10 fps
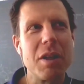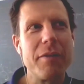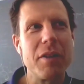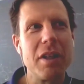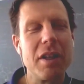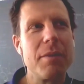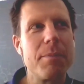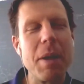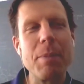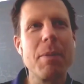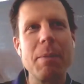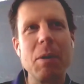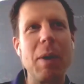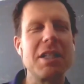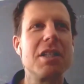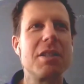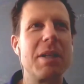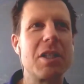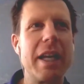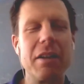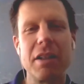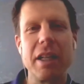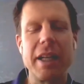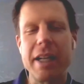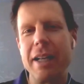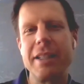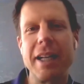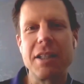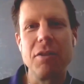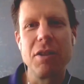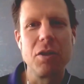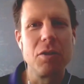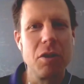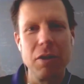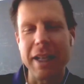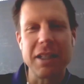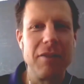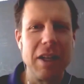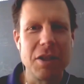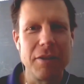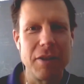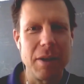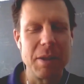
if people may be watching this much later can they contact you to do your next adventure oh